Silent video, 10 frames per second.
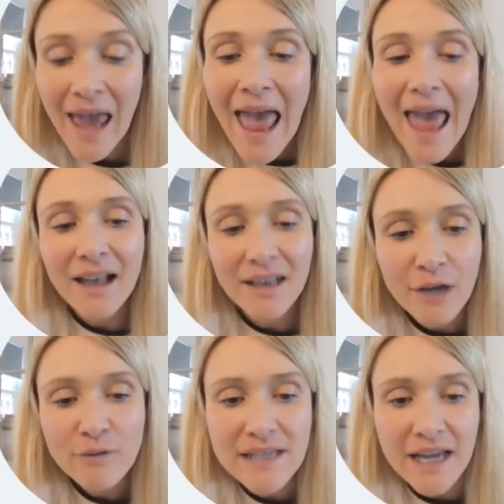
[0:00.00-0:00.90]
It
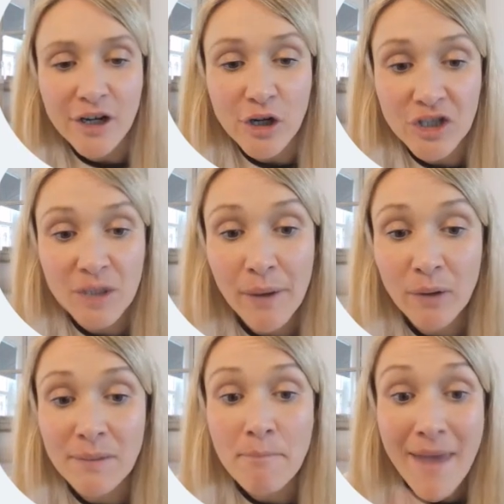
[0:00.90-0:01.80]
allows learners to build
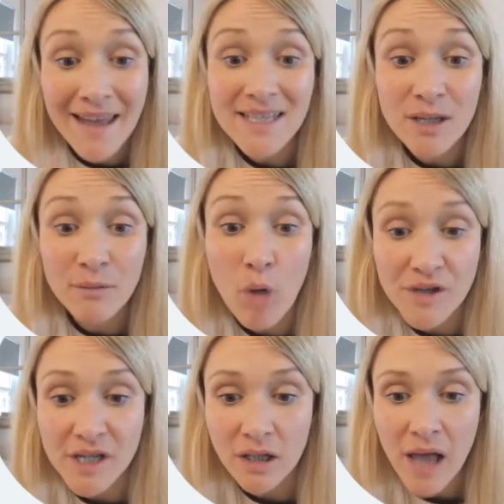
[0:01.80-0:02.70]
a mental
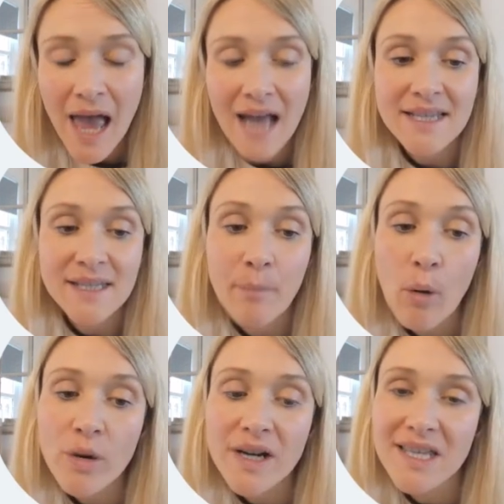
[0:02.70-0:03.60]
model and
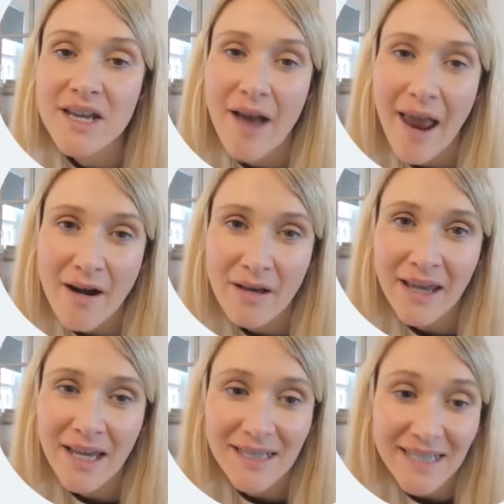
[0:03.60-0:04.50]
supports their early
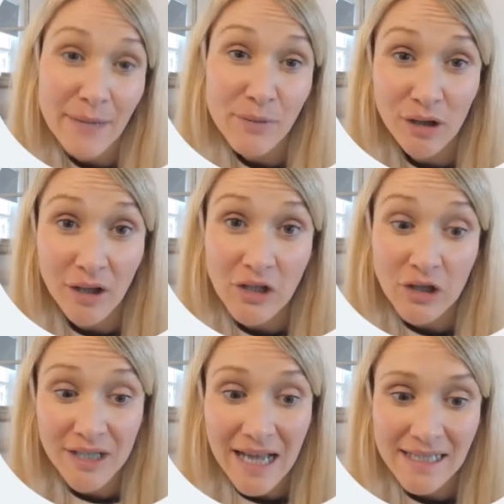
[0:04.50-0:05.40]
conceptual
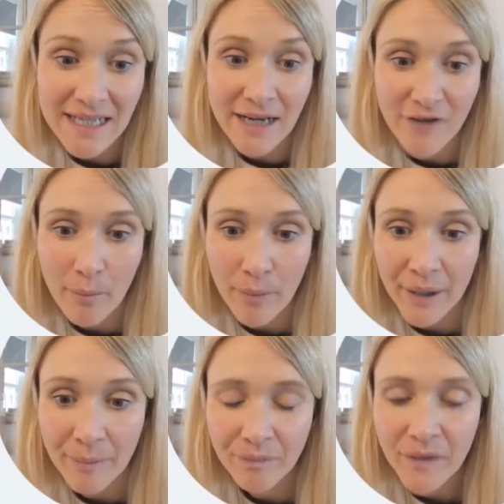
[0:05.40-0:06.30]
understanding of number.
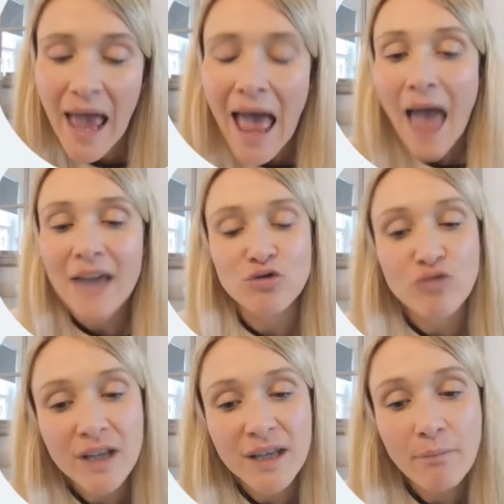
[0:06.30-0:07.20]
It's
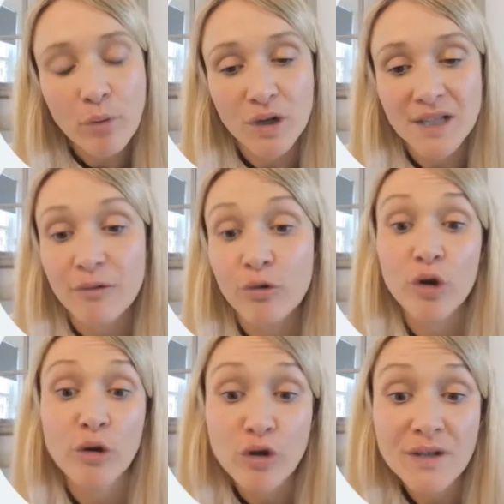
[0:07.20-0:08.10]
really important
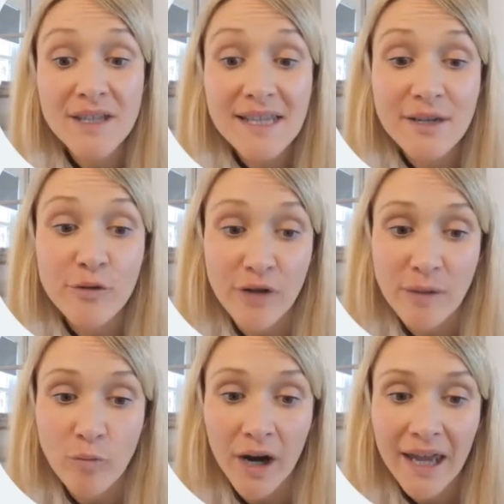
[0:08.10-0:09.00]
throughout using the SEAL
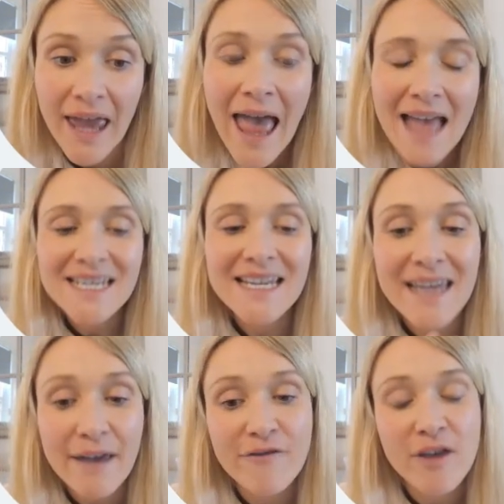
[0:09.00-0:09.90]
framework to
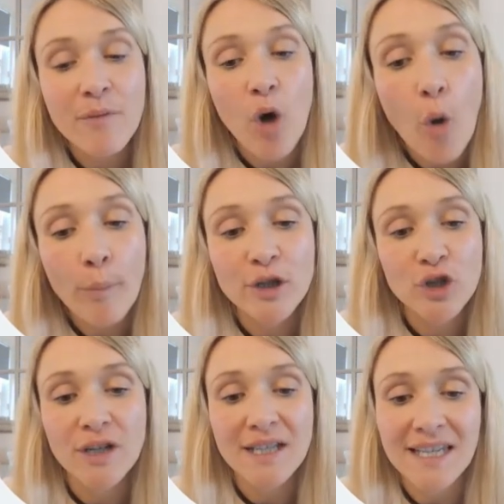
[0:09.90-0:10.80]
give them the
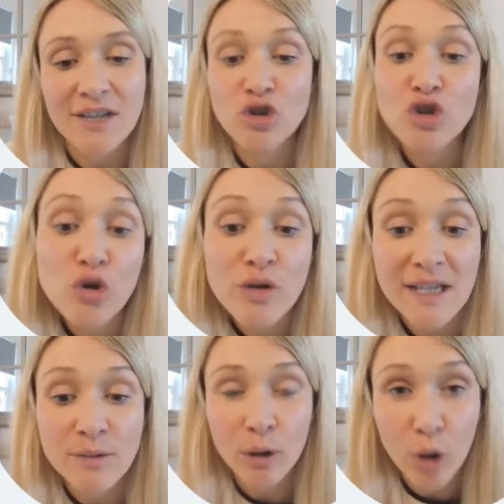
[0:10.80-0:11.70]
opportunity to do this
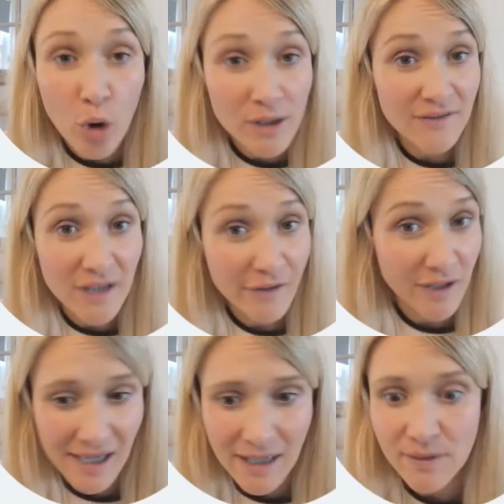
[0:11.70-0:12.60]
with lots of different
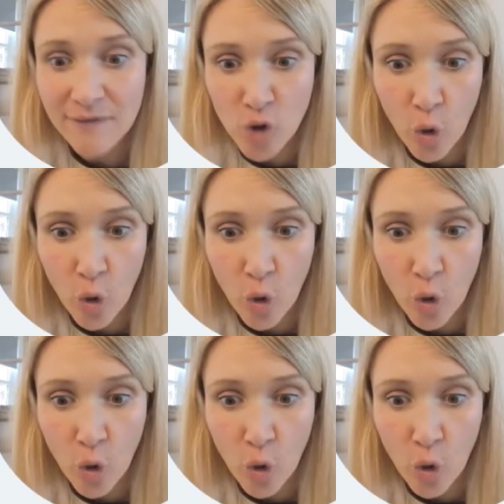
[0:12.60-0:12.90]
types of dot